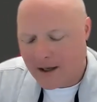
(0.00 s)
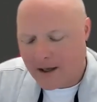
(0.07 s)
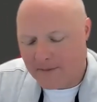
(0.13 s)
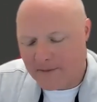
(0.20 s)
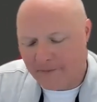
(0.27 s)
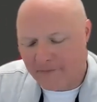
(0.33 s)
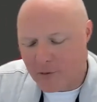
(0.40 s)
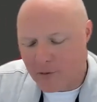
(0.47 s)

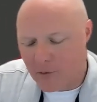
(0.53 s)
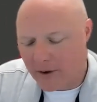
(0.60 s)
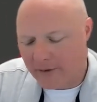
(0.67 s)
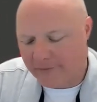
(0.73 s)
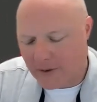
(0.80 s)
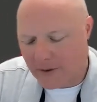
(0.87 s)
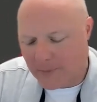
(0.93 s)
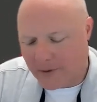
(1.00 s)
If you want to
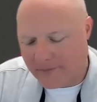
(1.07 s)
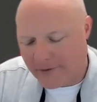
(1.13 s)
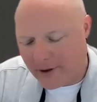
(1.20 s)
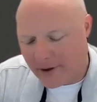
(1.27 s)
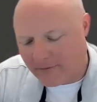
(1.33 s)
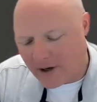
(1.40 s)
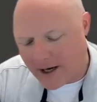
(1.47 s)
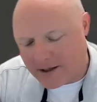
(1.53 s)
flip over
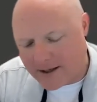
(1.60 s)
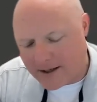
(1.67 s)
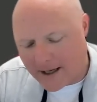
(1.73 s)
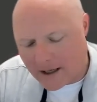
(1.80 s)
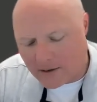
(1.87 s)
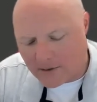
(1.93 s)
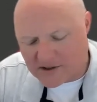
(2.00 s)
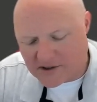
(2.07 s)
there right
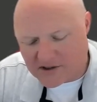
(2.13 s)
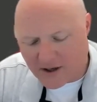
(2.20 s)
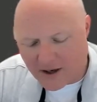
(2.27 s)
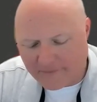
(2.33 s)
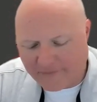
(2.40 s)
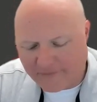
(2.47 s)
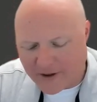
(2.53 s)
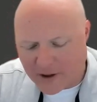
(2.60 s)
now, it's
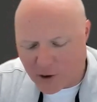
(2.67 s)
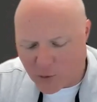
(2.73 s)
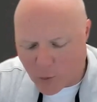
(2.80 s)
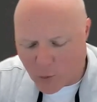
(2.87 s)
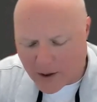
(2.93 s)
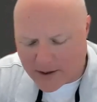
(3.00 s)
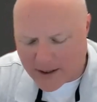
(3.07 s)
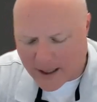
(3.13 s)
figure
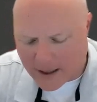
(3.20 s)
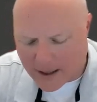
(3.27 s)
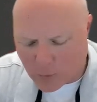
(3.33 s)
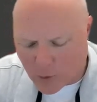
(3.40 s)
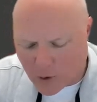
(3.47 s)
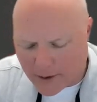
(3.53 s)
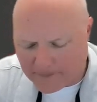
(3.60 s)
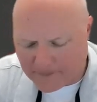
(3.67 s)

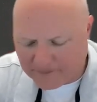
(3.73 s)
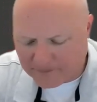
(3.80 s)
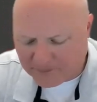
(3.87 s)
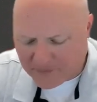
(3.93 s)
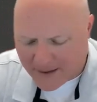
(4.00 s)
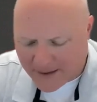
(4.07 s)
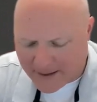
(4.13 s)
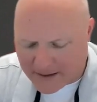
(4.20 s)
1.1.
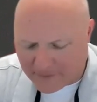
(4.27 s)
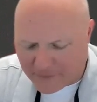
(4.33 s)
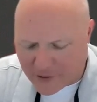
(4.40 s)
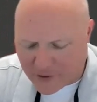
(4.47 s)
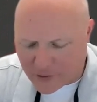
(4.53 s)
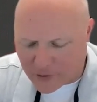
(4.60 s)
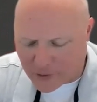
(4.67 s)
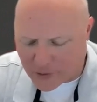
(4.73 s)
And if
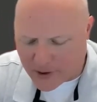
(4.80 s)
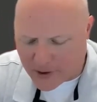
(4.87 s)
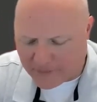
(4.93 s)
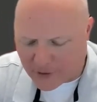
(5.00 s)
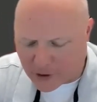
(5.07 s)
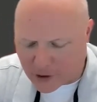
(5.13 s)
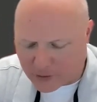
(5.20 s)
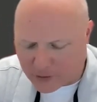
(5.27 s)
you
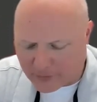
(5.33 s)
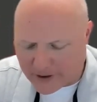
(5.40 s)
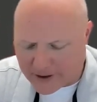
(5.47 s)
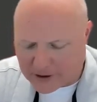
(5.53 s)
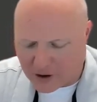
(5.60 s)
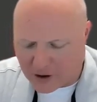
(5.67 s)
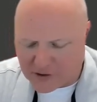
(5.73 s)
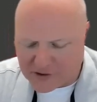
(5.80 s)
look really
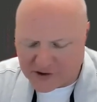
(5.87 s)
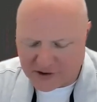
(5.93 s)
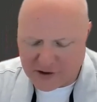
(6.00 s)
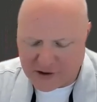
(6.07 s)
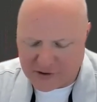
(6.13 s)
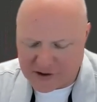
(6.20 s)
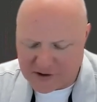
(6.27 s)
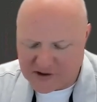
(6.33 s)
closely,
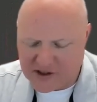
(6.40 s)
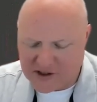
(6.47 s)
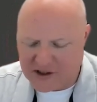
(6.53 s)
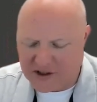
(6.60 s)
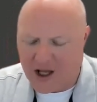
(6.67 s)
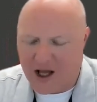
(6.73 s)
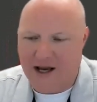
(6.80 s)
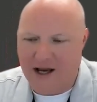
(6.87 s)
you can see
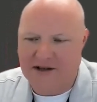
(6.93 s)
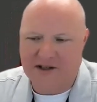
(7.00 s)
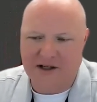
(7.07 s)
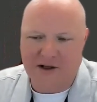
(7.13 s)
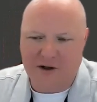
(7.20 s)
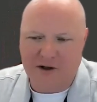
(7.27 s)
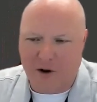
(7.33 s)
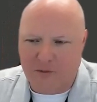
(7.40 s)
lines, and
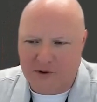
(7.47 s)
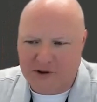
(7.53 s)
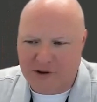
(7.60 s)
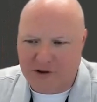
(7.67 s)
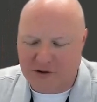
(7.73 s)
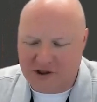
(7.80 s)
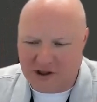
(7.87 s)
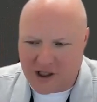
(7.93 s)

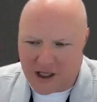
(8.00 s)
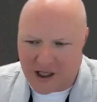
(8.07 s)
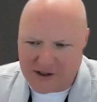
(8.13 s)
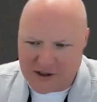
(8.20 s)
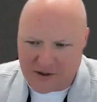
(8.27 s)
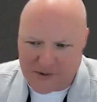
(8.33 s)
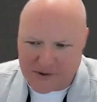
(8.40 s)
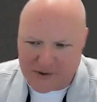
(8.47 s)
those
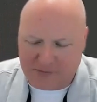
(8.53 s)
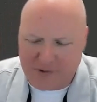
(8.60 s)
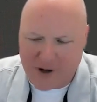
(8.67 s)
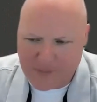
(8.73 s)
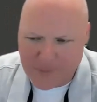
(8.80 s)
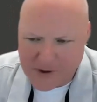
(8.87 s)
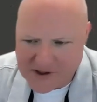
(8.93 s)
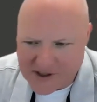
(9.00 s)
lines almost
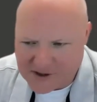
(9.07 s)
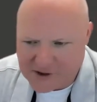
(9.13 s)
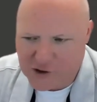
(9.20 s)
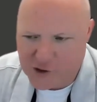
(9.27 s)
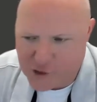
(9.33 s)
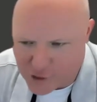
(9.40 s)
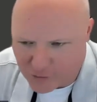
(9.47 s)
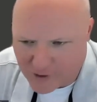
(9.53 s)
represent
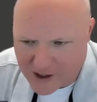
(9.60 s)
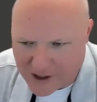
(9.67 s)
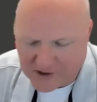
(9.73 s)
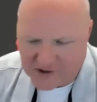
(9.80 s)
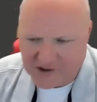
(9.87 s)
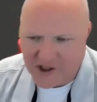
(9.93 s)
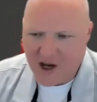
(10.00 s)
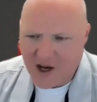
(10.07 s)

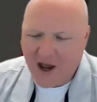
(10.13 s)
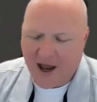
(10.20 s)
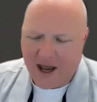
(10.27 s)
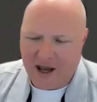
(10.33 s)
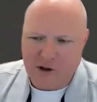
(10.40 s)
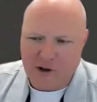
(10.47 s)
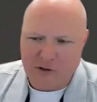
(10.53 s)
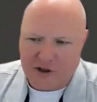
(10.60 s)
streets,
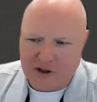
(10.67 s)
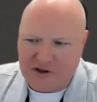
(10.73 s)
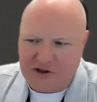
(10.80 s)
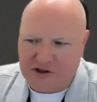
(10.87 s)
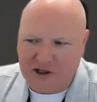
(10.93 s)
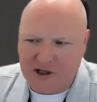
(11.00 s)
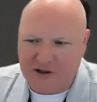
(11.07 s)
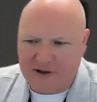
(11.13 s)
and you can
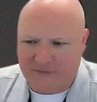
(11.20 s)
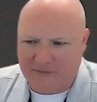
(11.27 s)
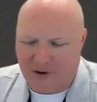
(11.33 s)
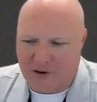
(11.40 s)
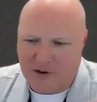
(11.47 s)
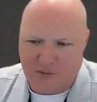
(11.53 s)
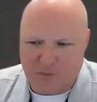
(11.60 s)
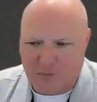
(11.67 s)
see
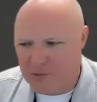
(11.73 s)
different